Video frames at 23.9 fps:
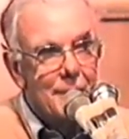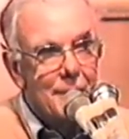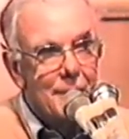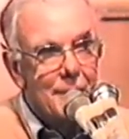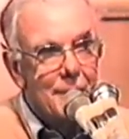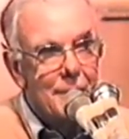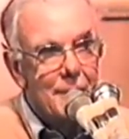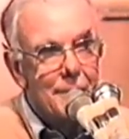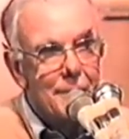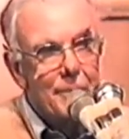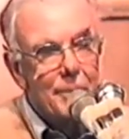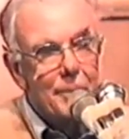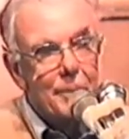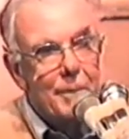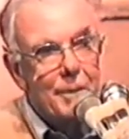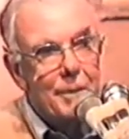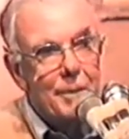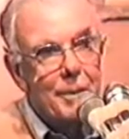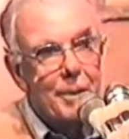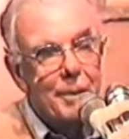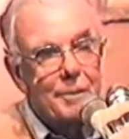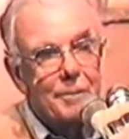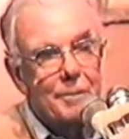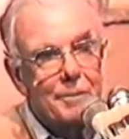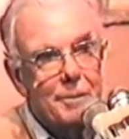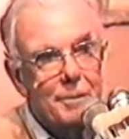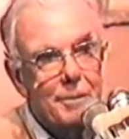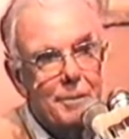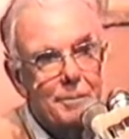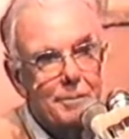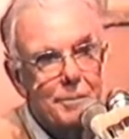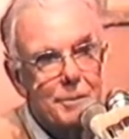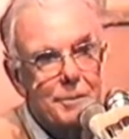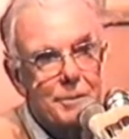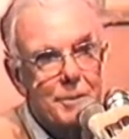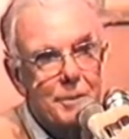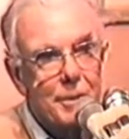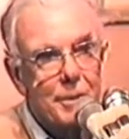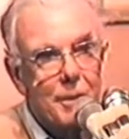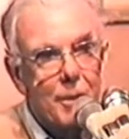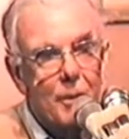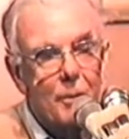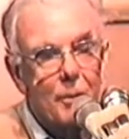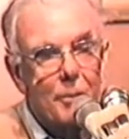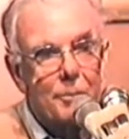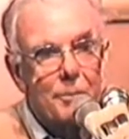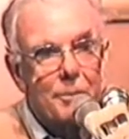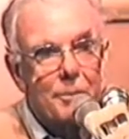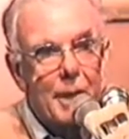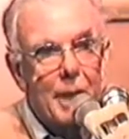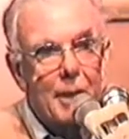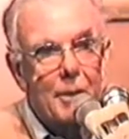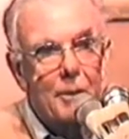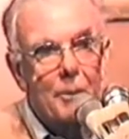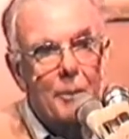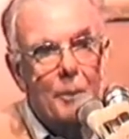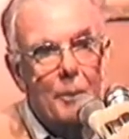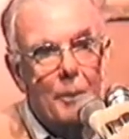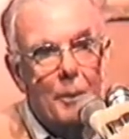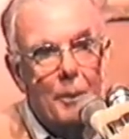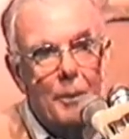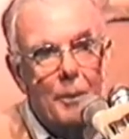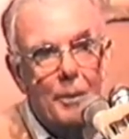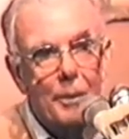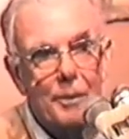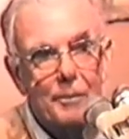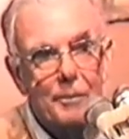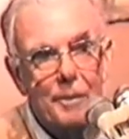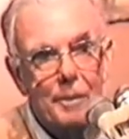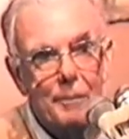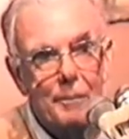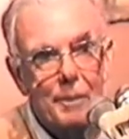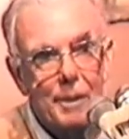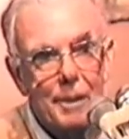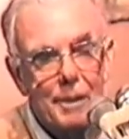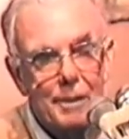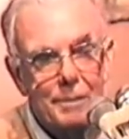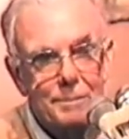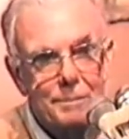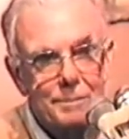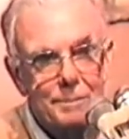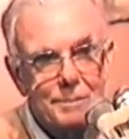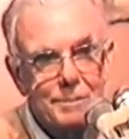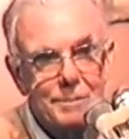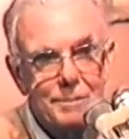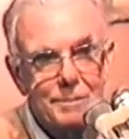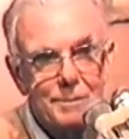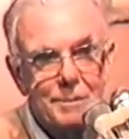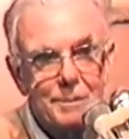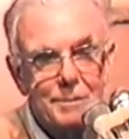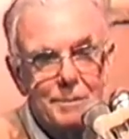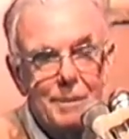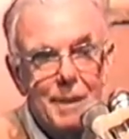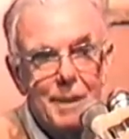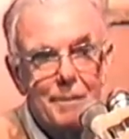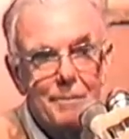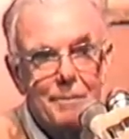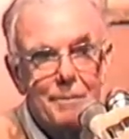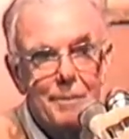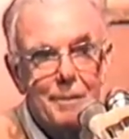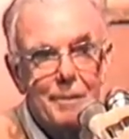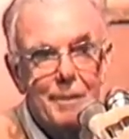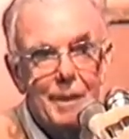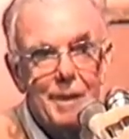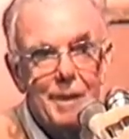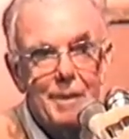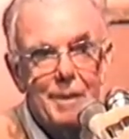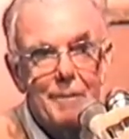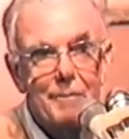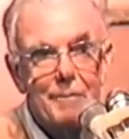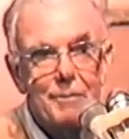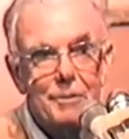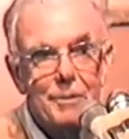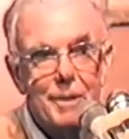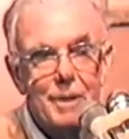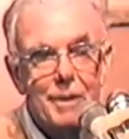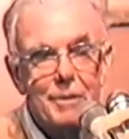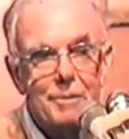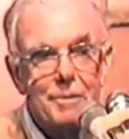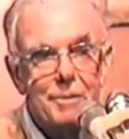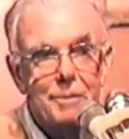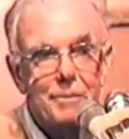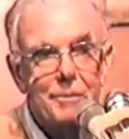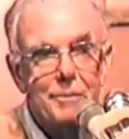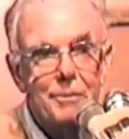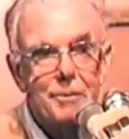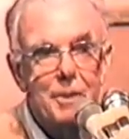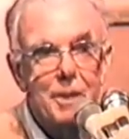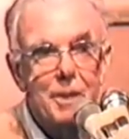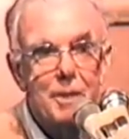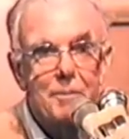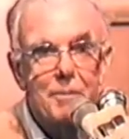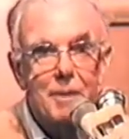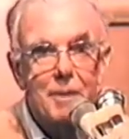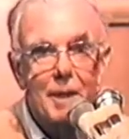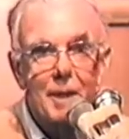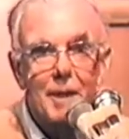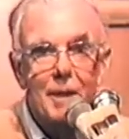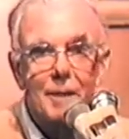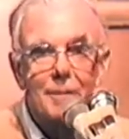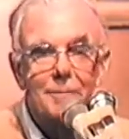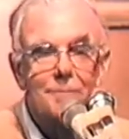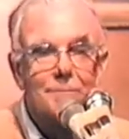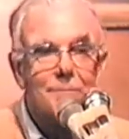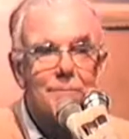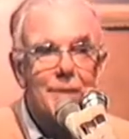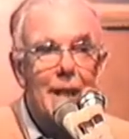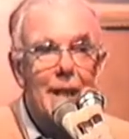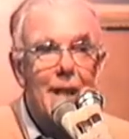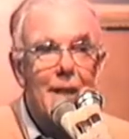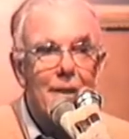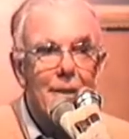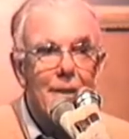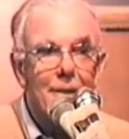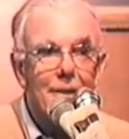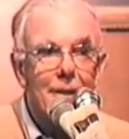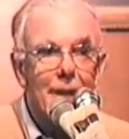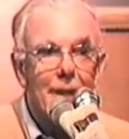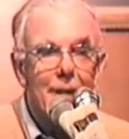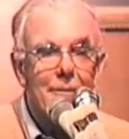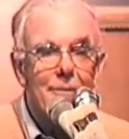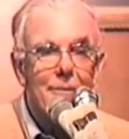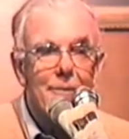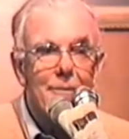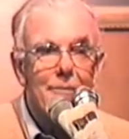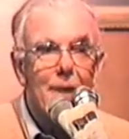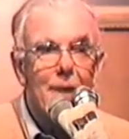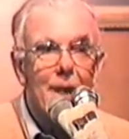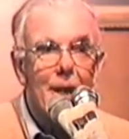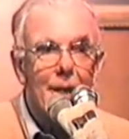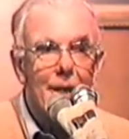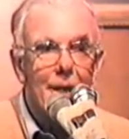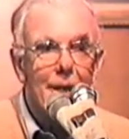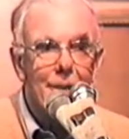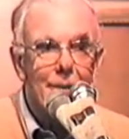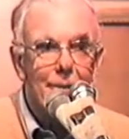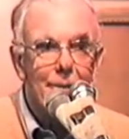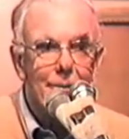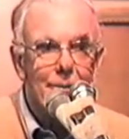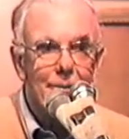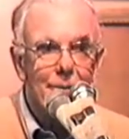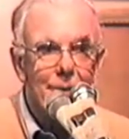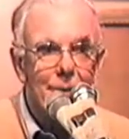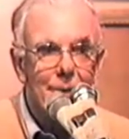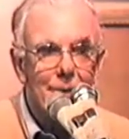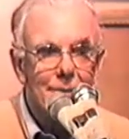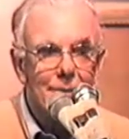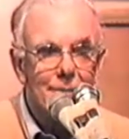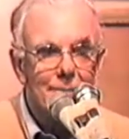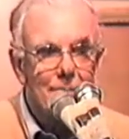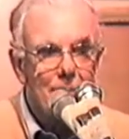And then we went on to Mr. Holmes' Accor or somewhere to have the great demonstration of the steam car for England, to have the ride, you see.